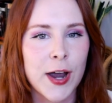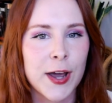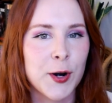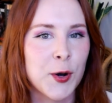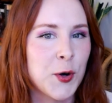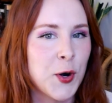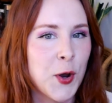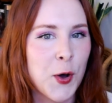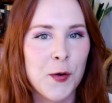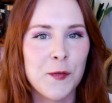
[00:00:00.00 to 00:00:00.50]
I
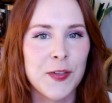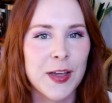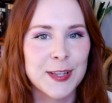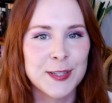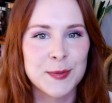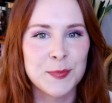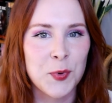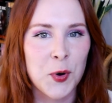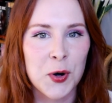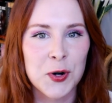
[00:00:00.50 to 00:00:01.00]
don't know if that's
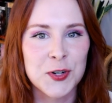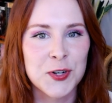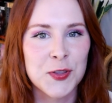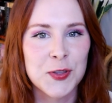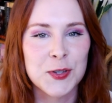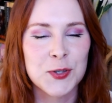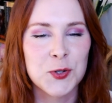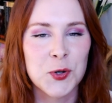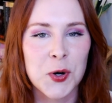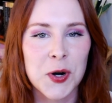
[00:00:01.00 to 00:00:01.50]
important to
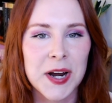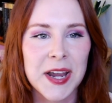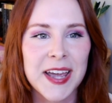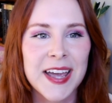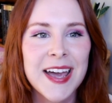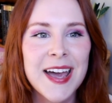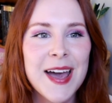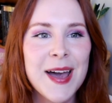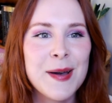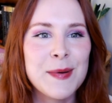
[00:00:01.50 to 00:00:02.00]
the story,